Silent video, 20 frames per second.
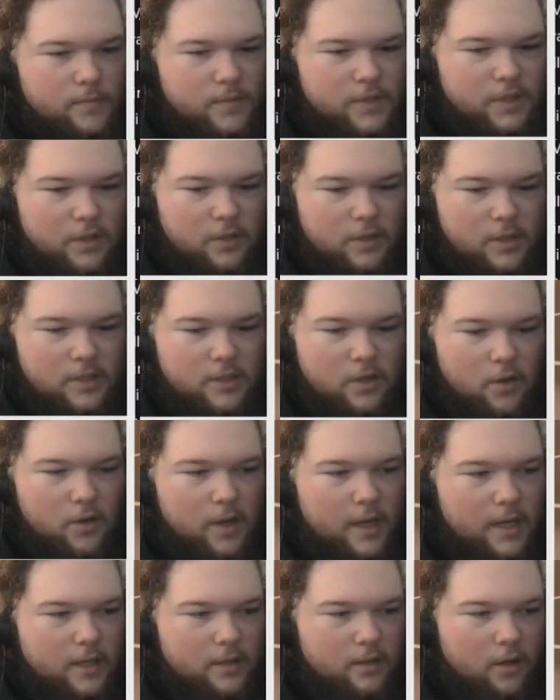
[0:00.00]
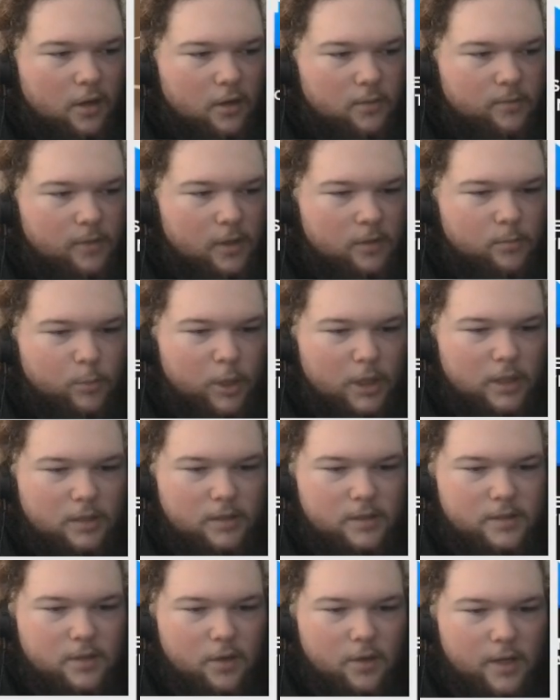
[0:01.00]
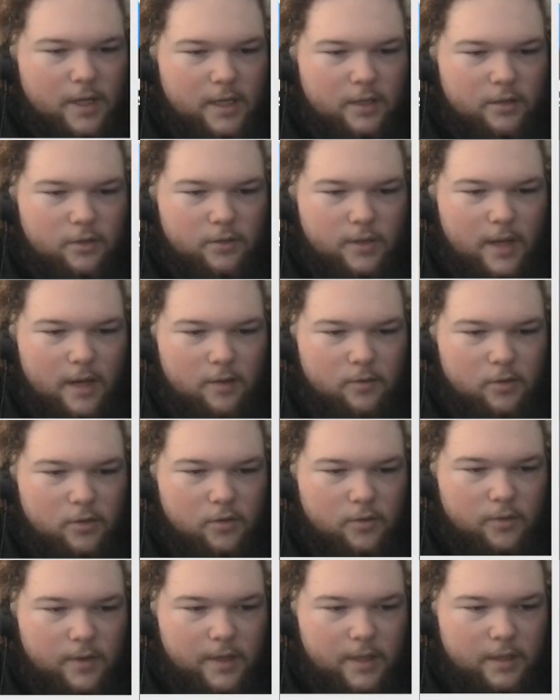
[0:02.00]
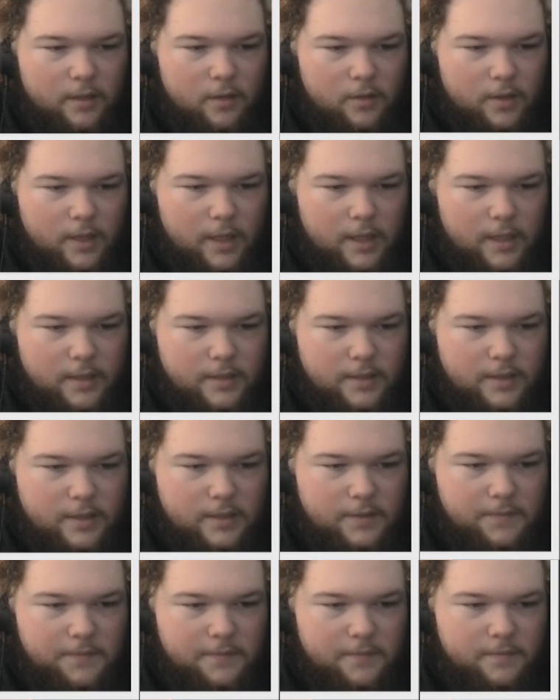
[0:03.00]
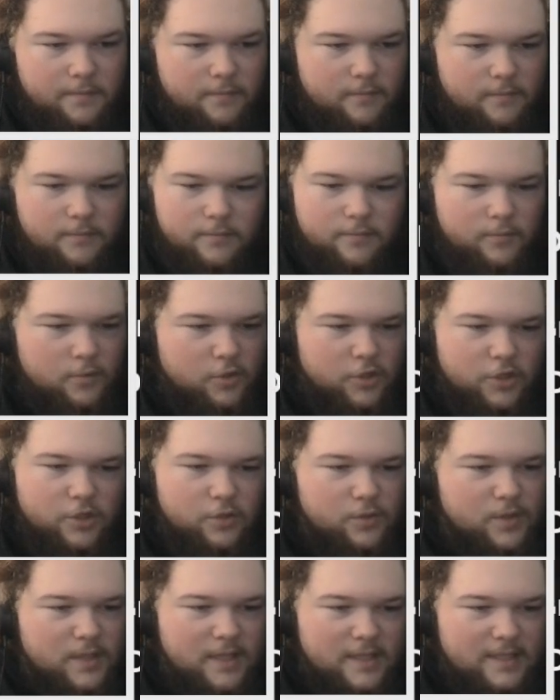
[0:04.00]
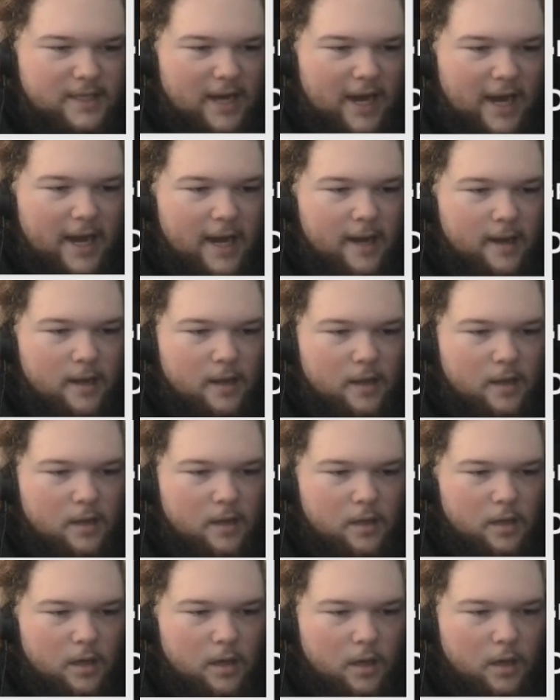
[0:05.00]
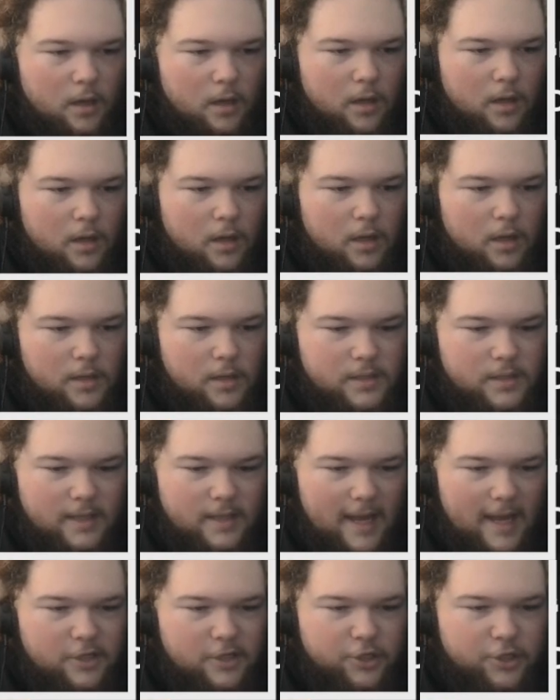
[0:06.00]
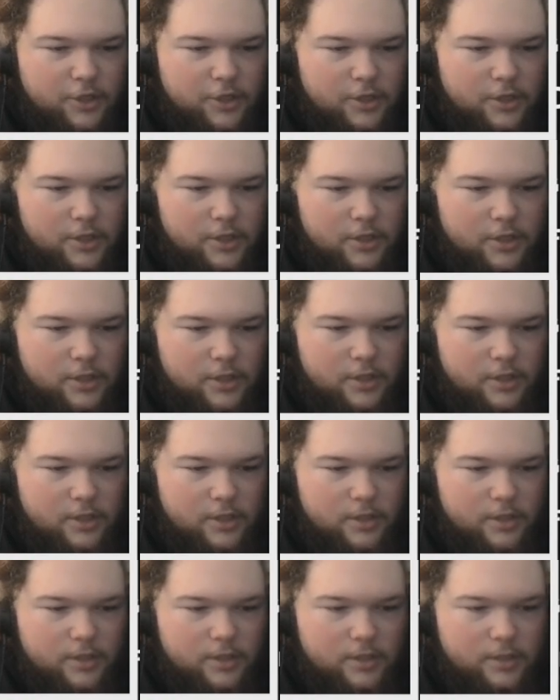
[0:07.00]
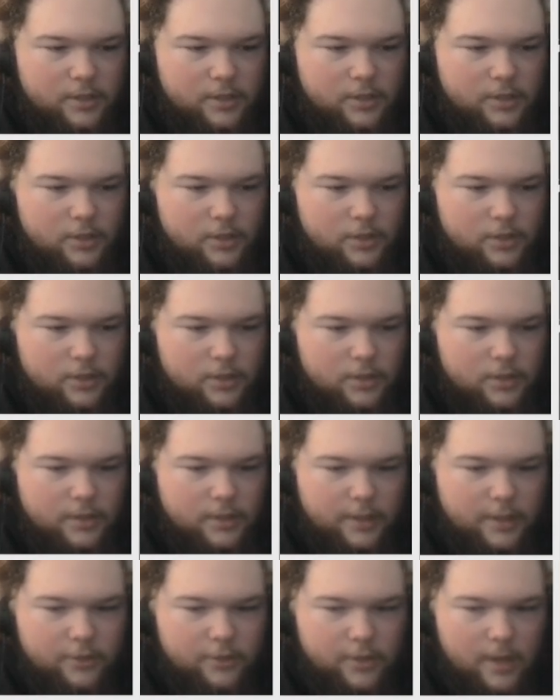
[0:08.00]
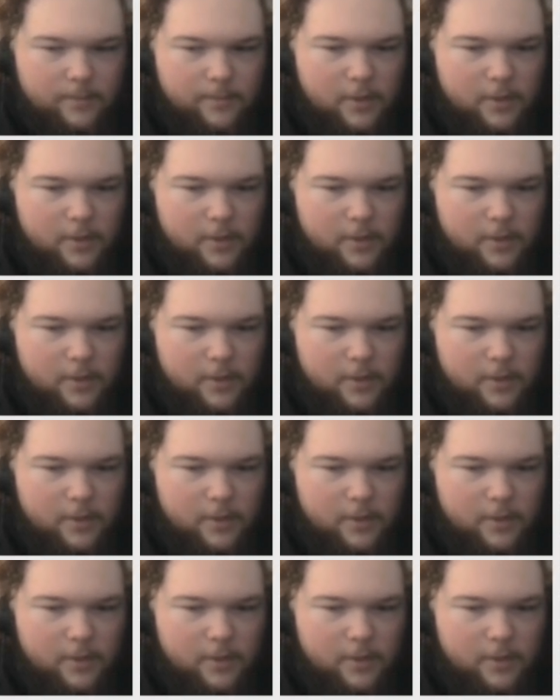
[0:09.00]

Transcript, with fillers: So let's go ahead and, oh, wrong button. Let's go ahead and do that real quick. Okay, six, we'll just do six, eight. Uh, slasher, teardropper.